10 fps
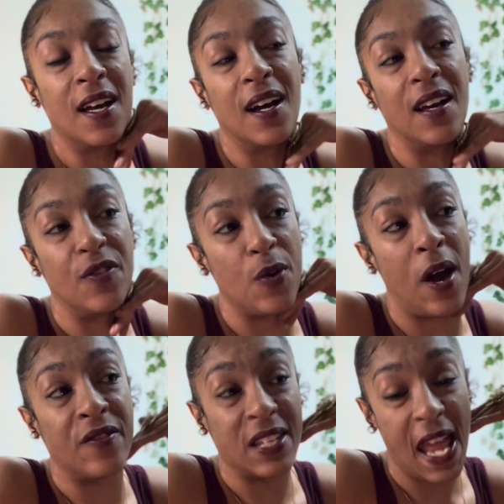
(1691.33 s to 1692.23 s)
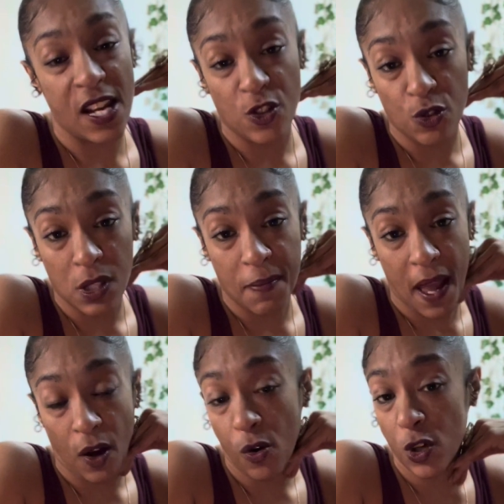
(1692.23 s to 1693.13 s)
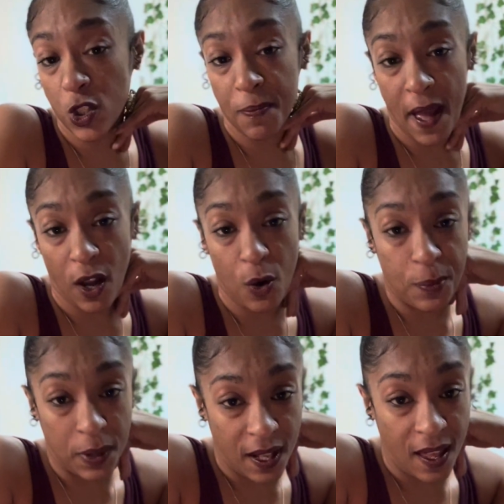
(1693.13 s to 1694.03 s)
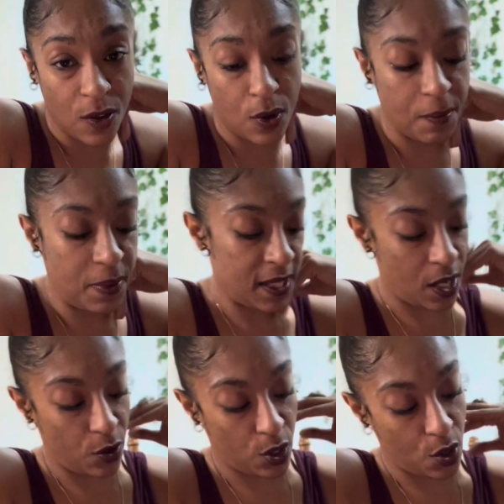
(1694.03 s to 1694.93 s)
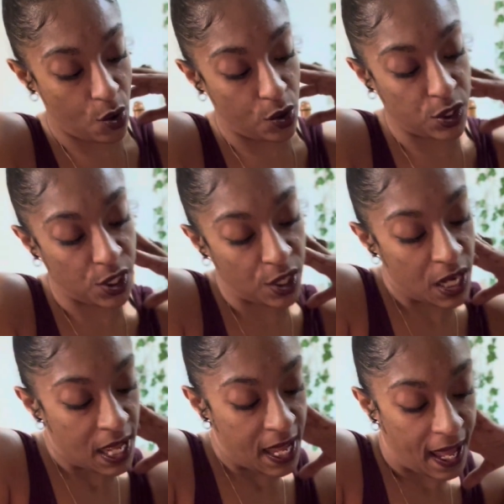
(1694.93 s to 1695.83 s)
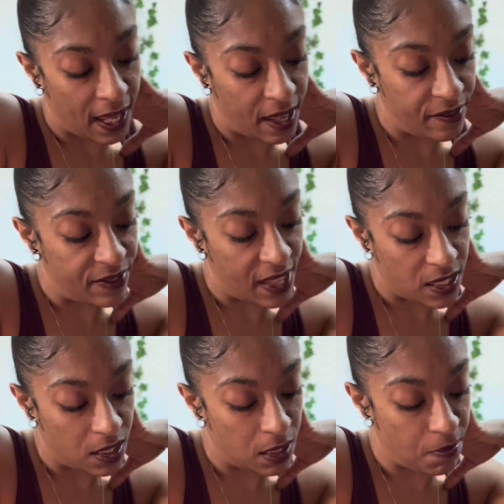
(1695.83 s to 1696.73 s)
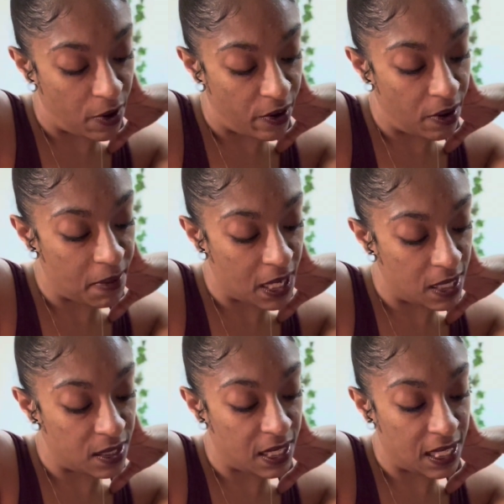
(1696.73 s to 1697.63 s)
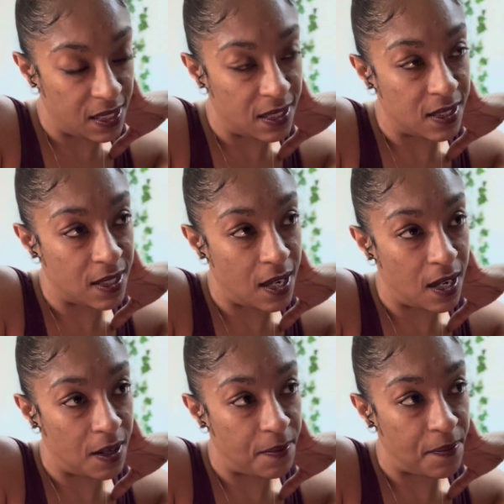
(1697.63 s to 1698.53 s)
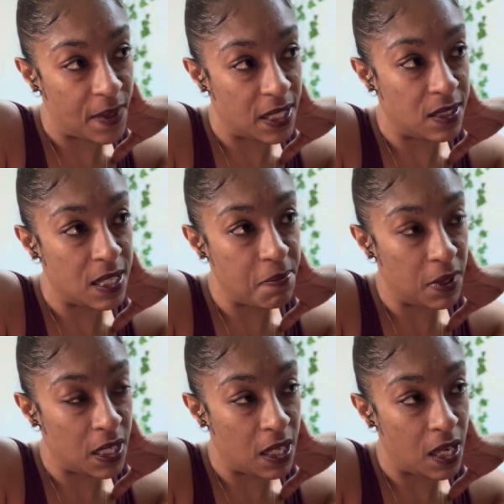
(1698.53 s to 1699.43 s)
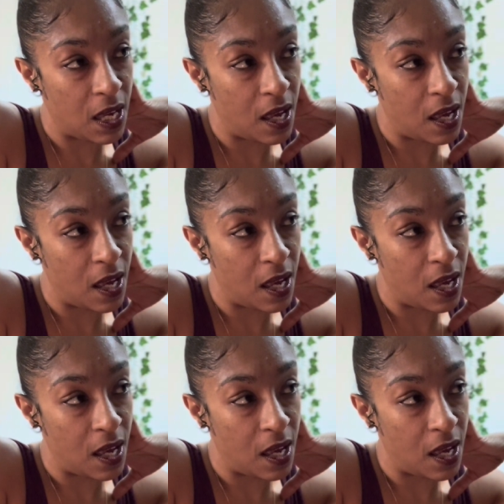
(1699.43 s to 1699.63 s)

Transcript: If you have natural tobacco or tobacco plant, you can put that on your altar and give that to spirit, because it is a deeply